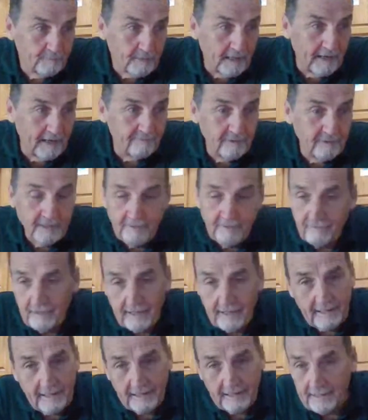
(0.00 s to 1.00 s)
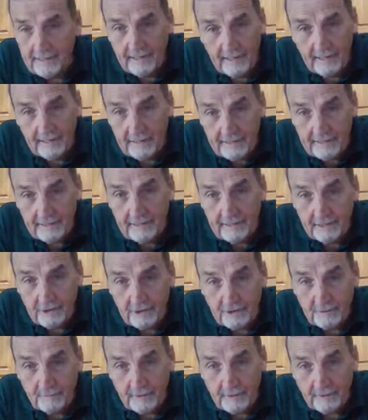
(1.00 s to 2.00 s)
I've never had an alien
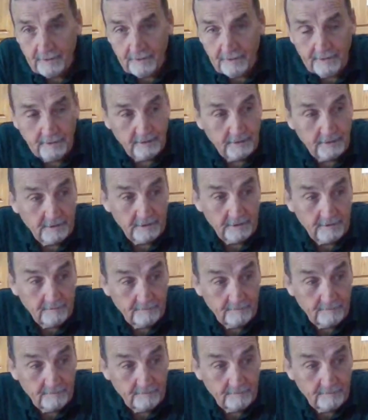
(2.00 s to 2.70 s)
experience.